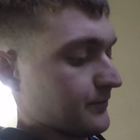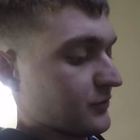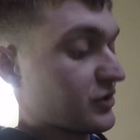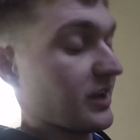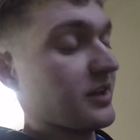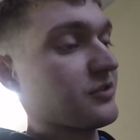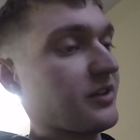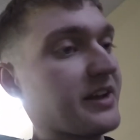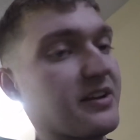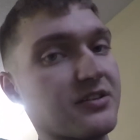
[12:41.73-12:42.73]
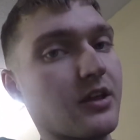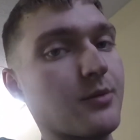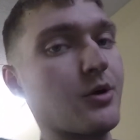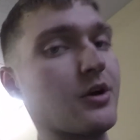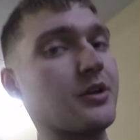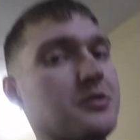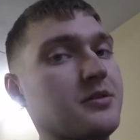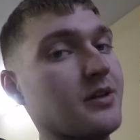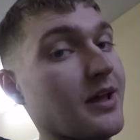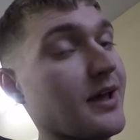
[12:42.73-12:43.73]
check engine light doesn't come on.
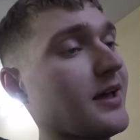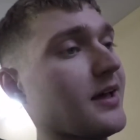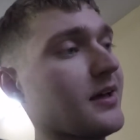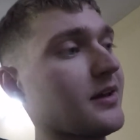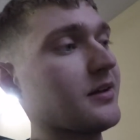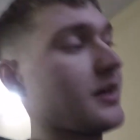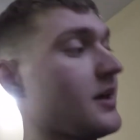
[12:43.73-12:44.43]
And